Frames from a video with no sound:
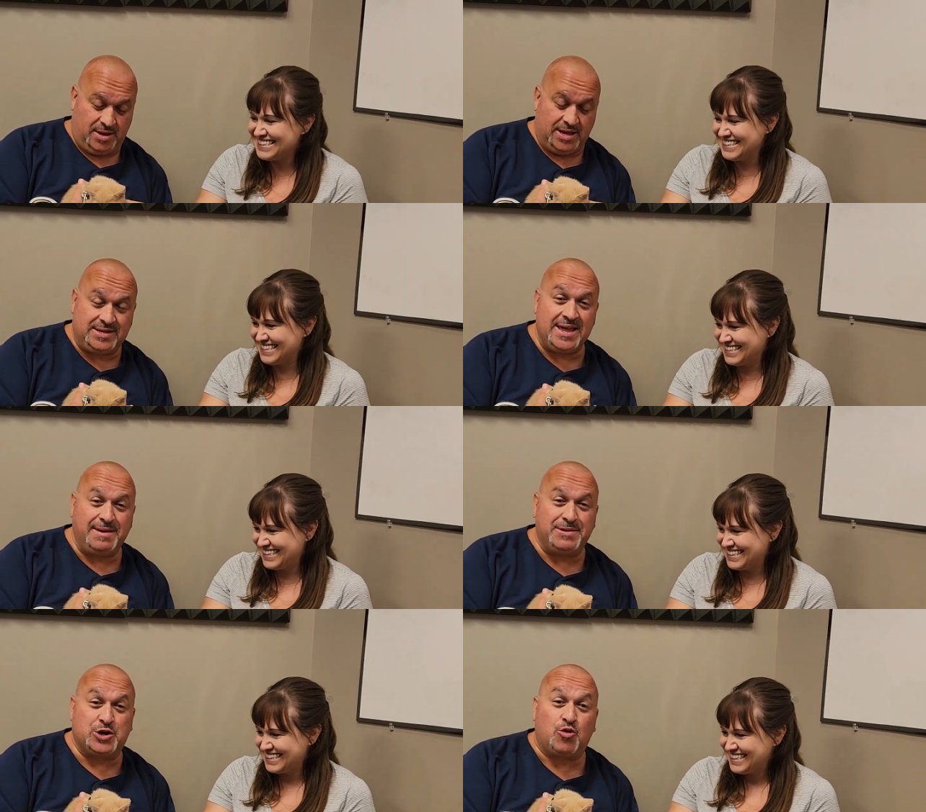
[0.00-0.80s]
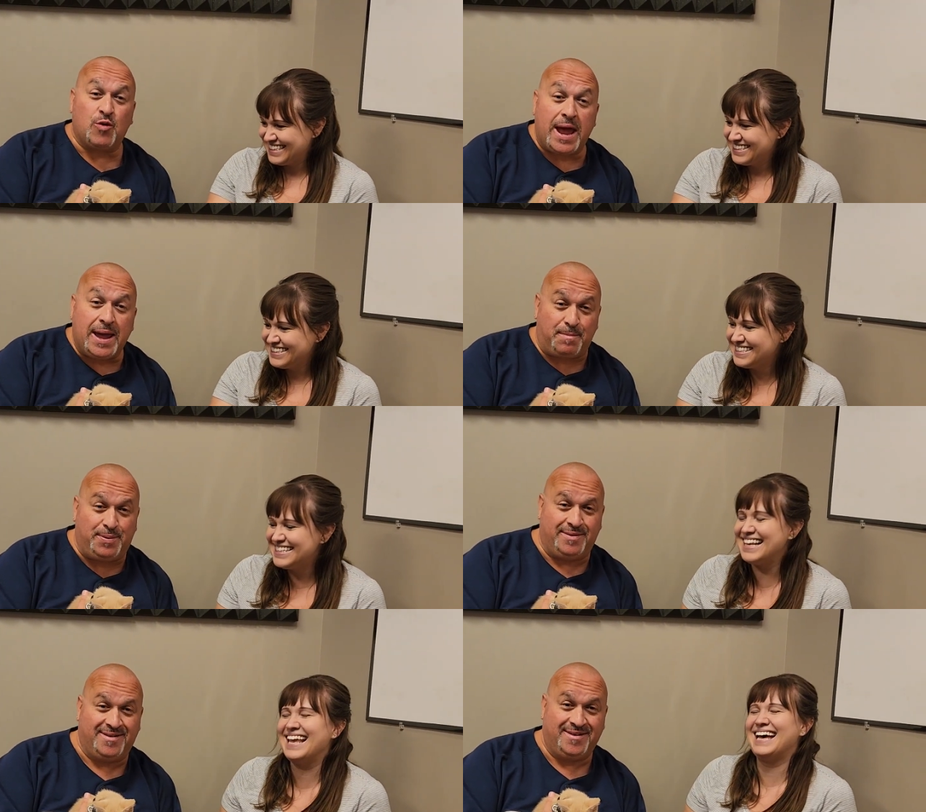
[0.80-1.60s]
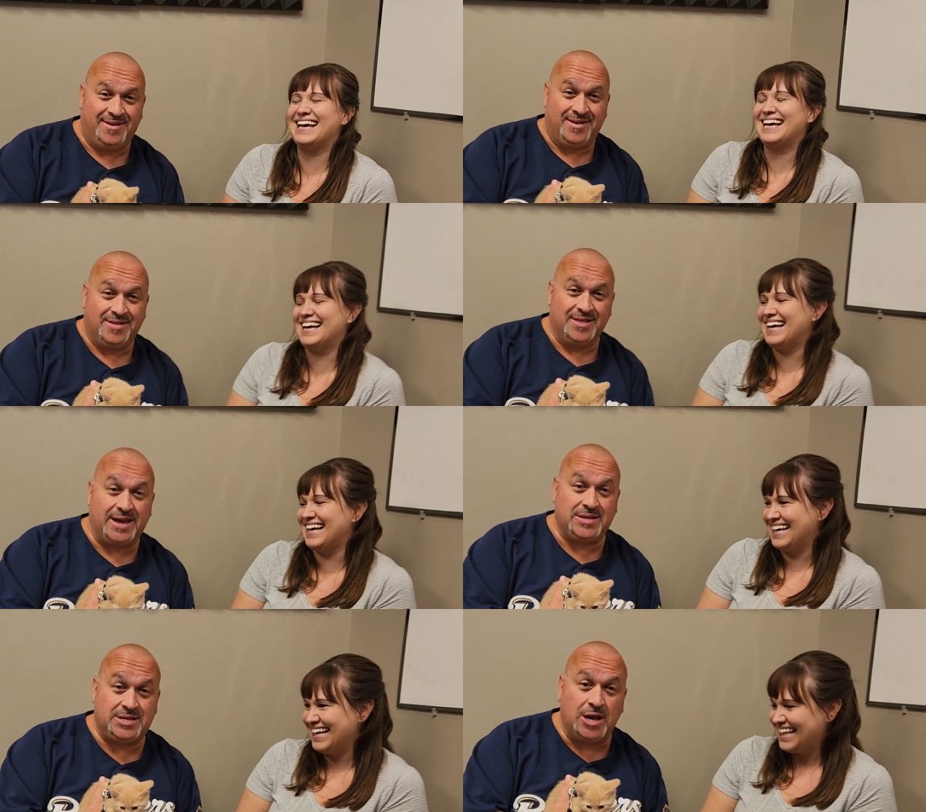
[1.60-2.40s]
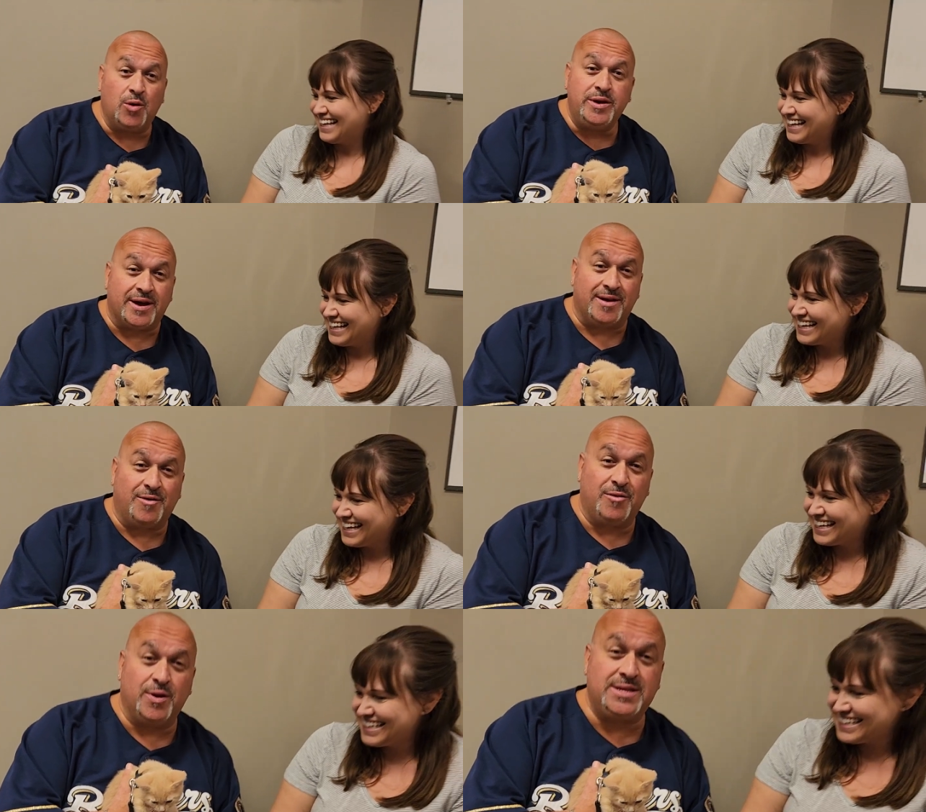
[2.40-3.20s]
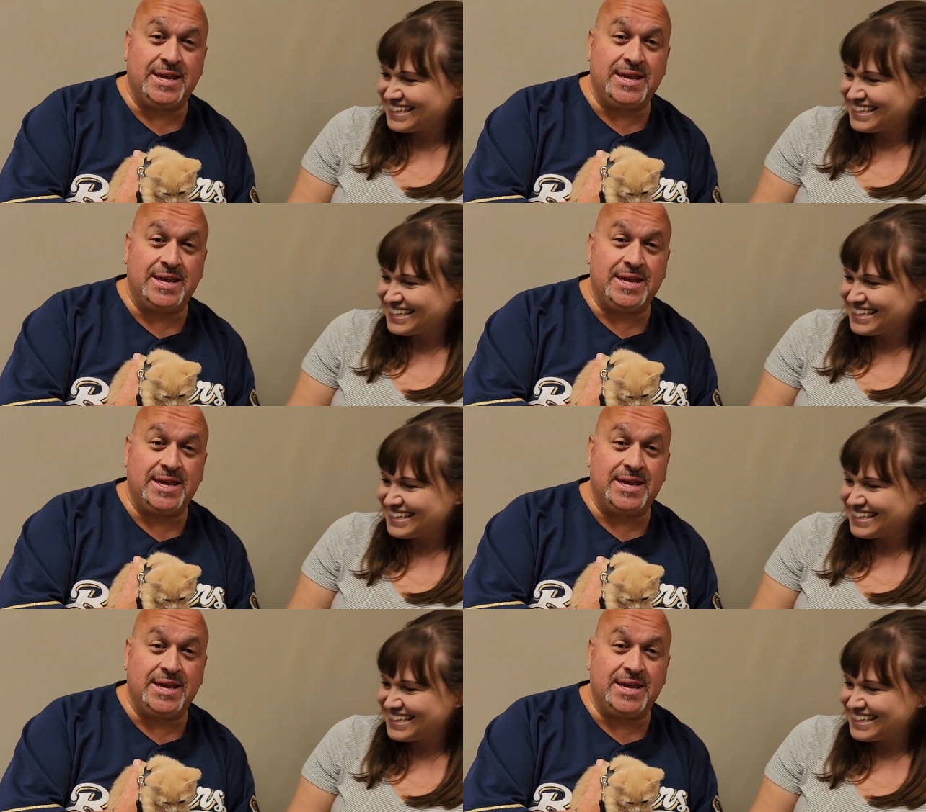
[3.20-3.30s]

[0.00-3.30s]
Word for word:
Speaker 1: His name's Grape. Like soda or what's